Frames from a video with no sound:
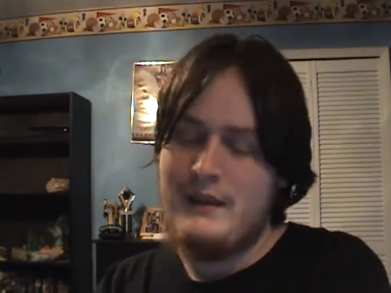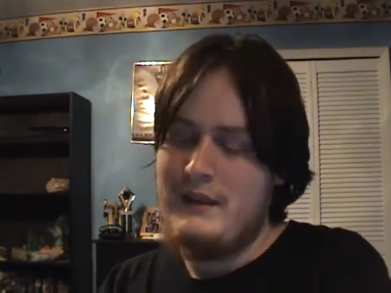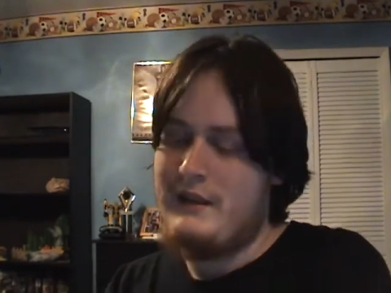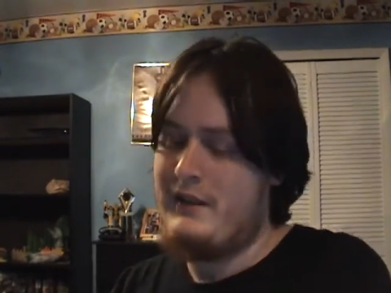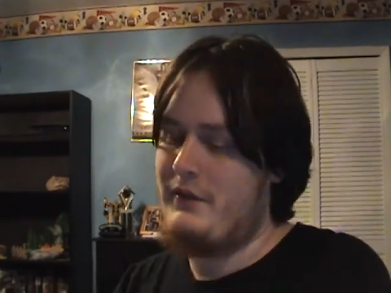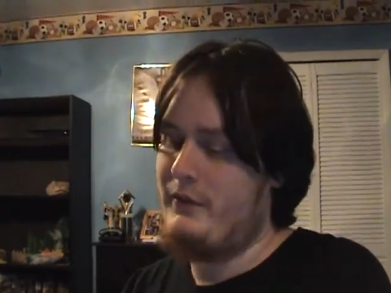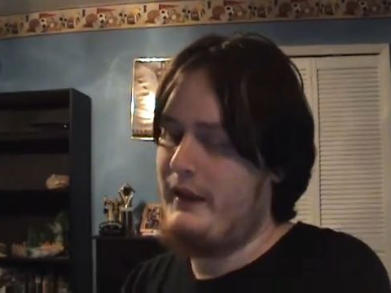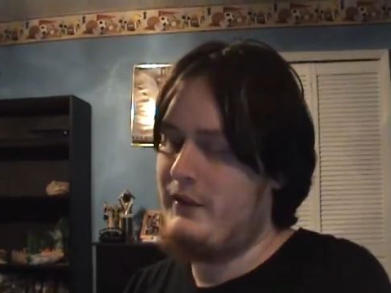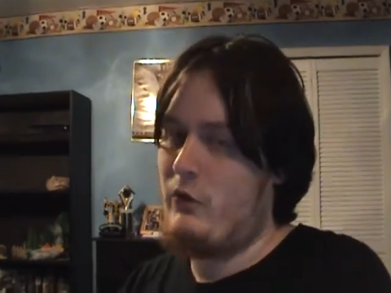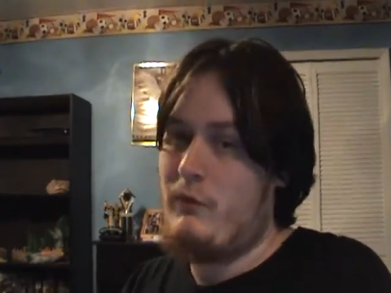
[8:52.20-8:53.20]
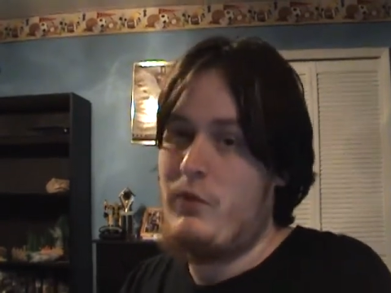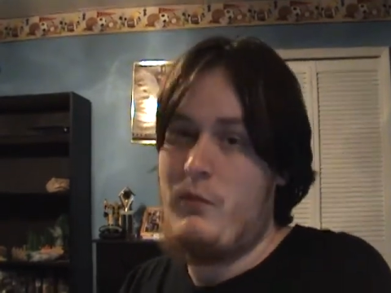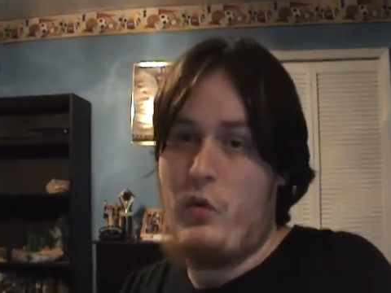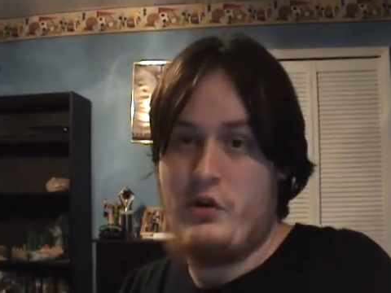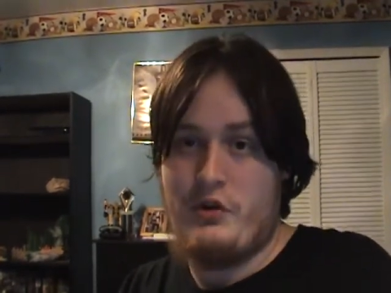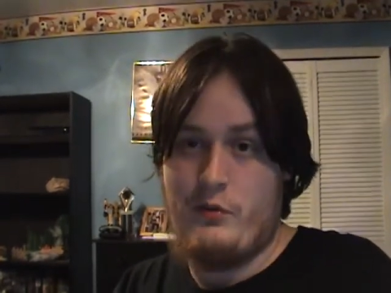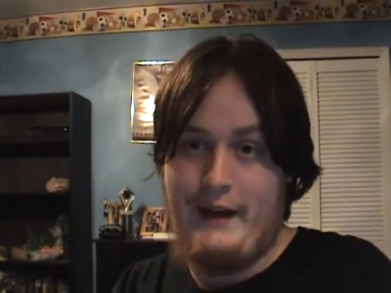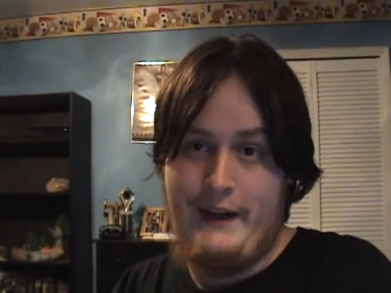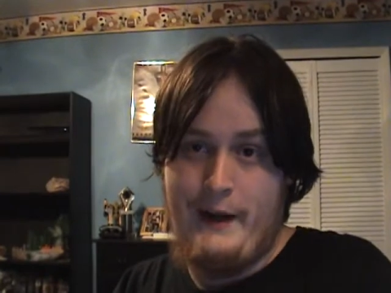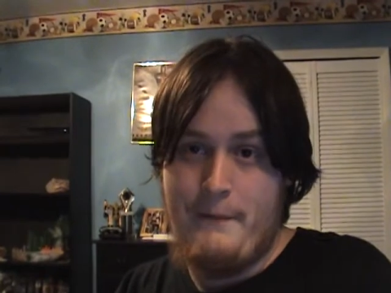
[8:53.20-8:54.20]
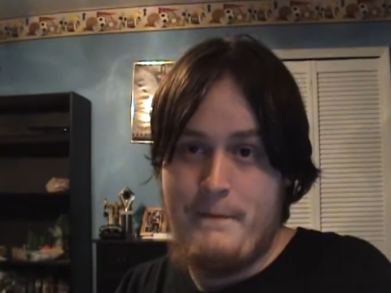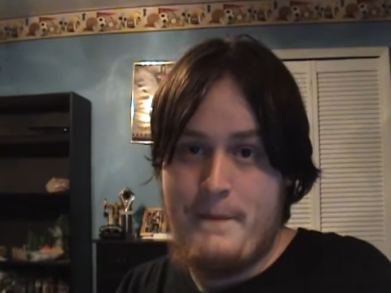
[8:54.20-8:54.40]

Since we sort of put more terrain up,